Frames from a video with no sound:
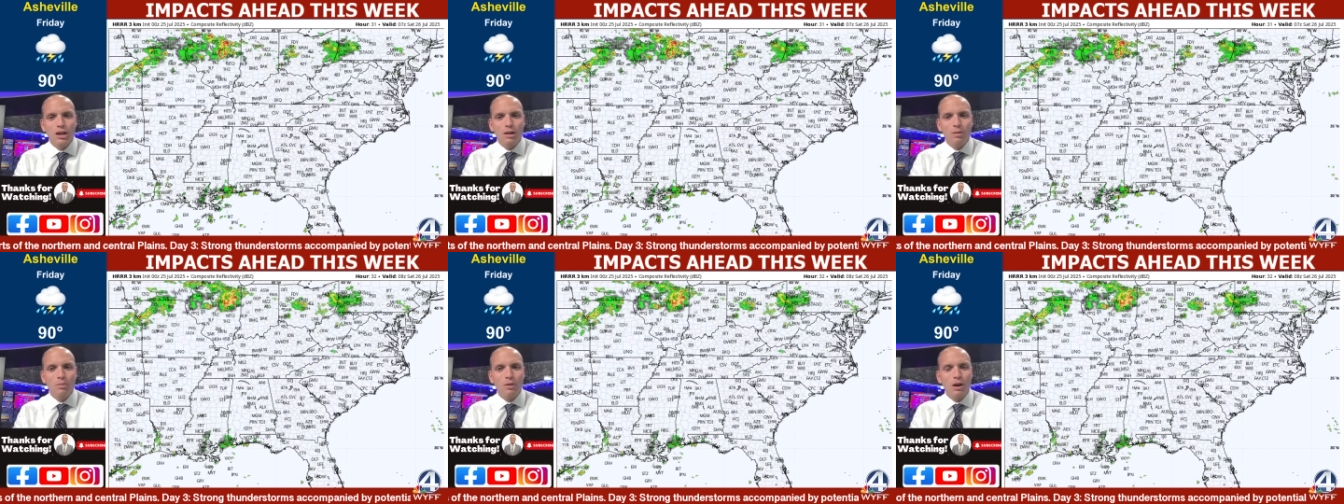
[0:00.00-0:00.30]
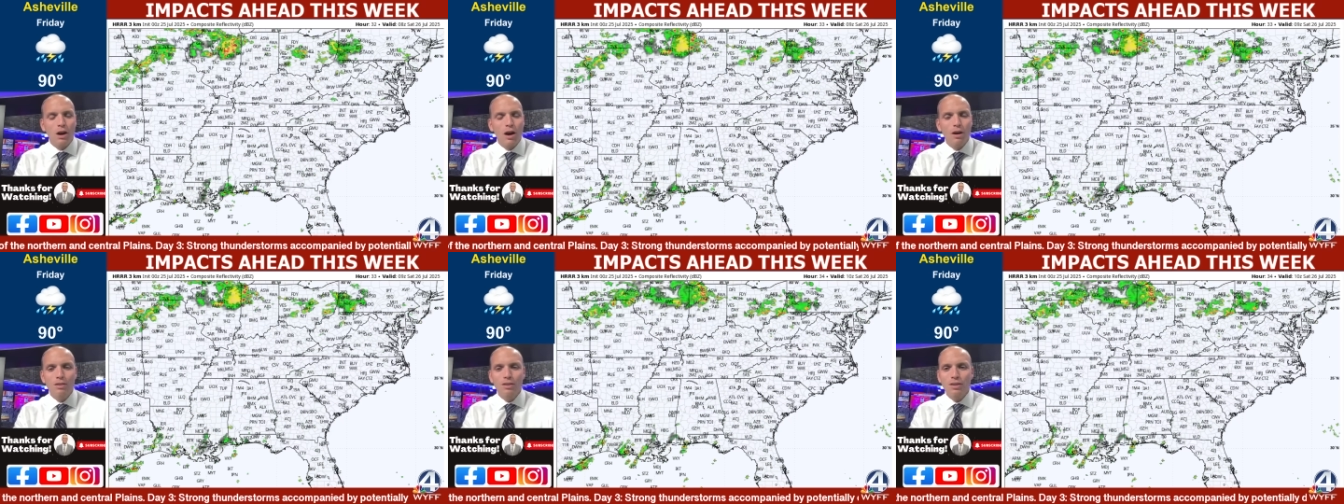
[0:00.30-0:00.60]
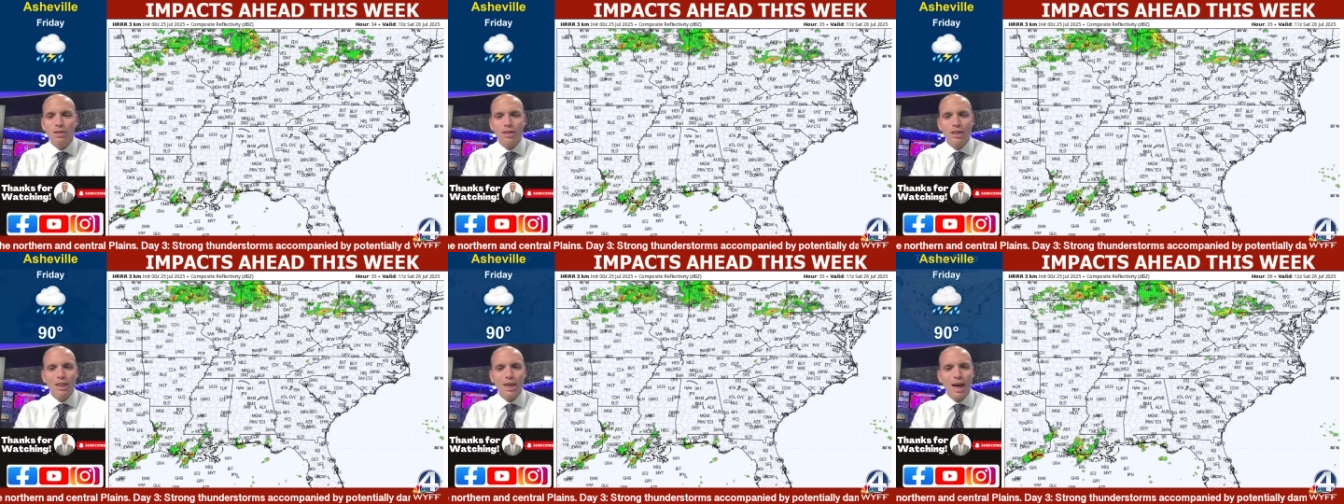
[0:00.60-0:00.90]
But other
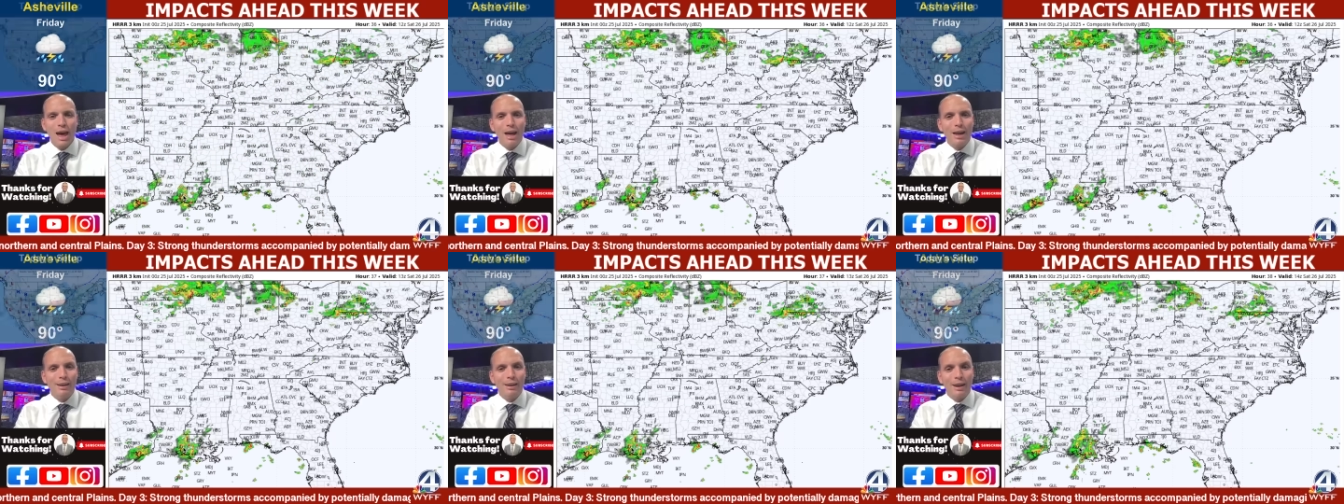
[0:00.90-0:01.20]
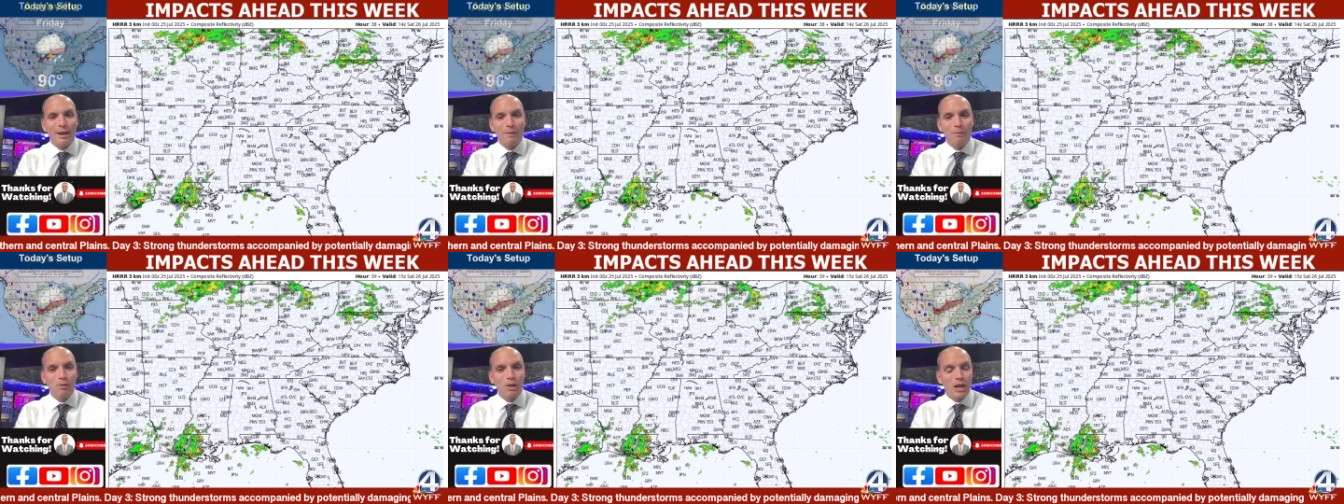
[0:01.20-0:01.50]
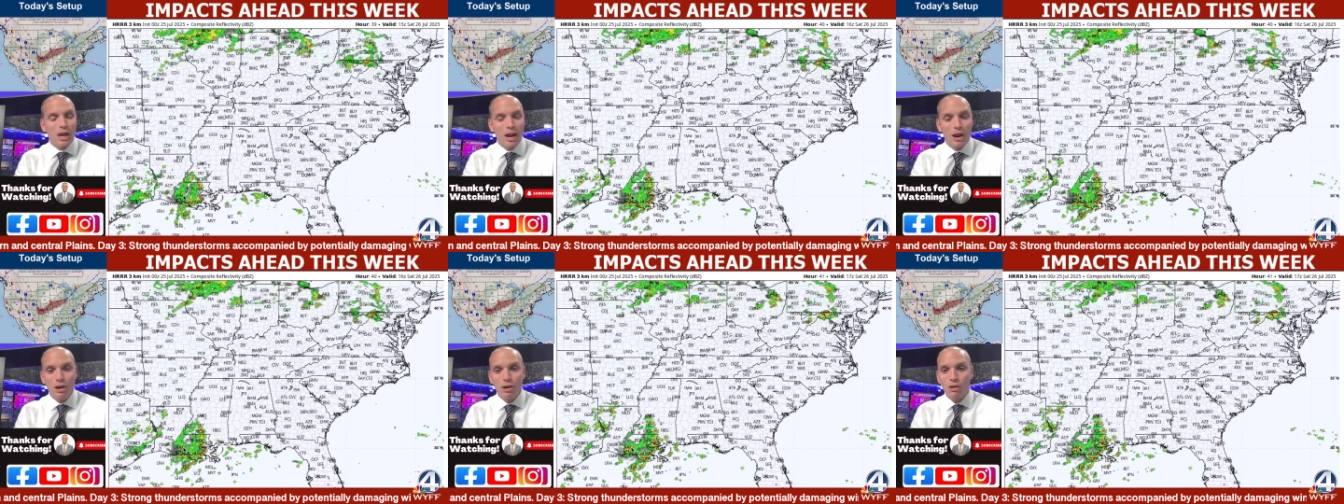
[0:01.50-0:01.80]
than that, like the
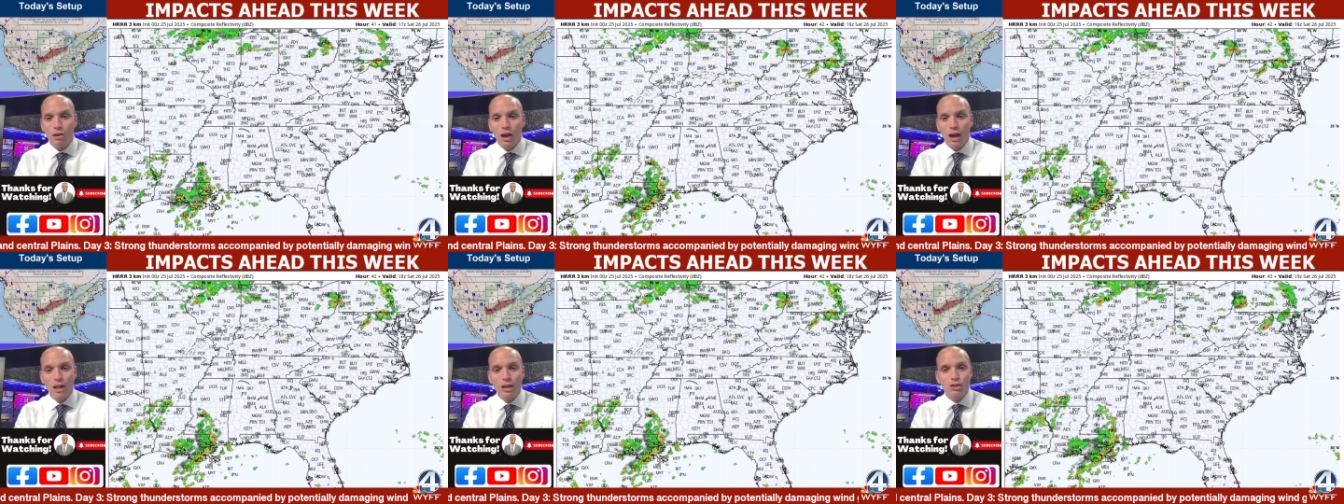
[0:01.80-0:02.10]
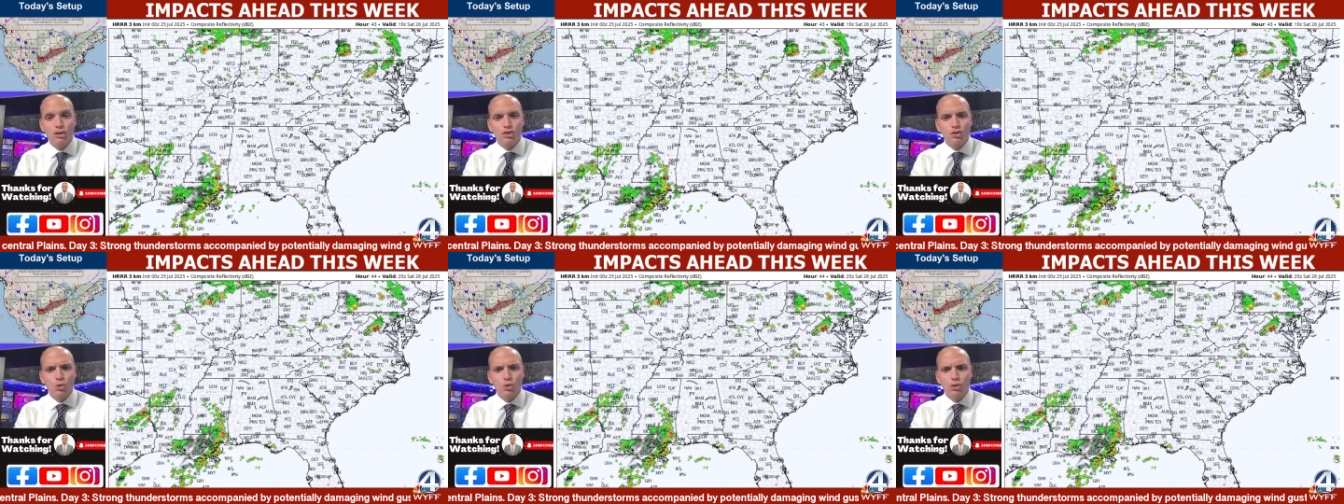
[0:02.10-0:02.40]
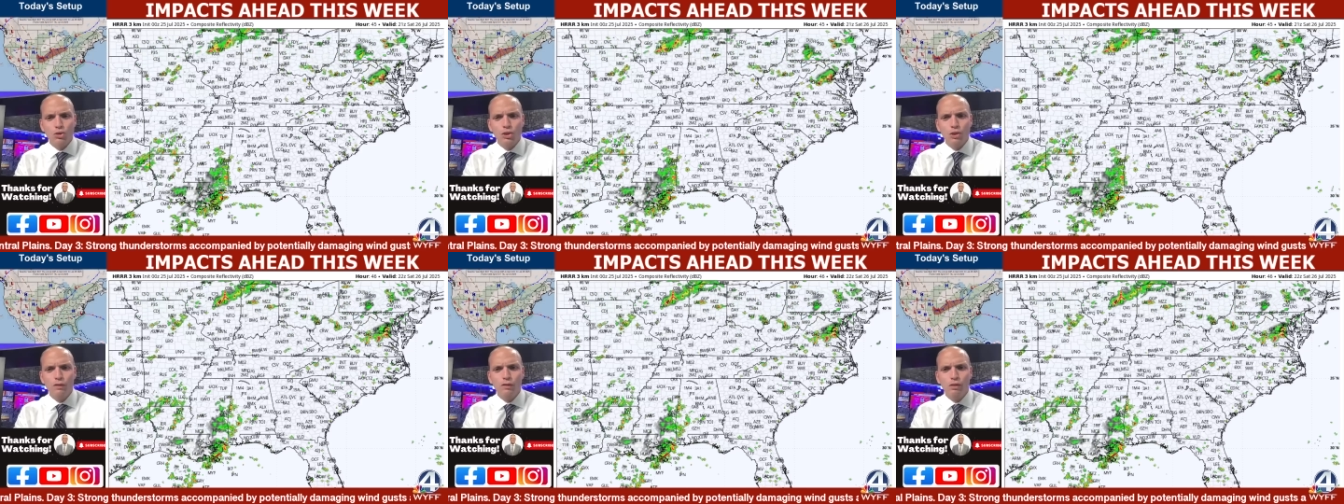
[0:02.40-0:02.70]
Carolinas,
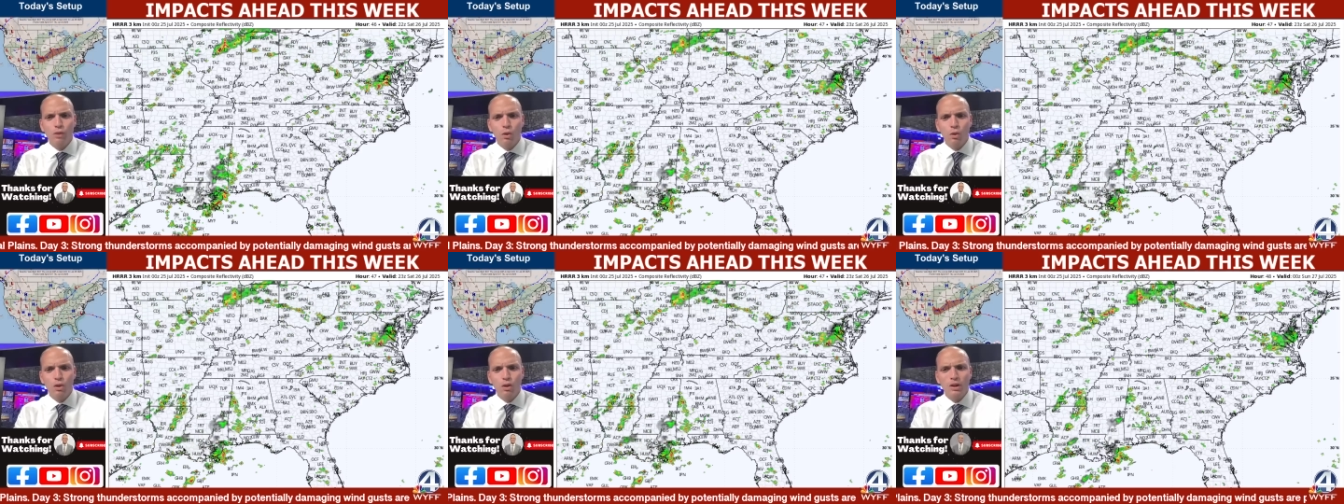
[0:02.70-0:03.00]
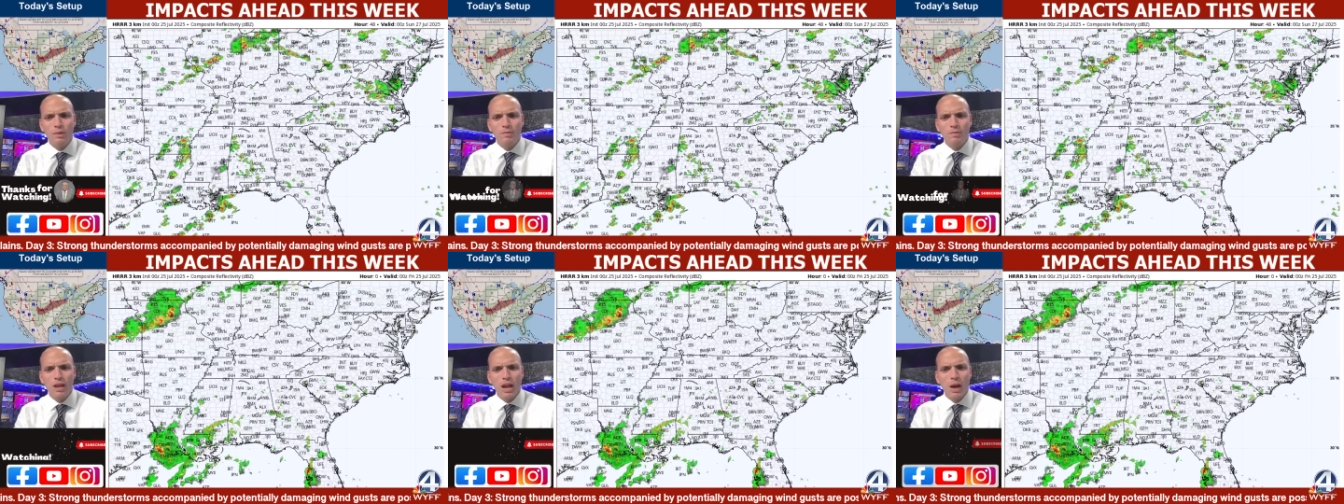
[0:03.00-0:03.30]
Georgia, Florida,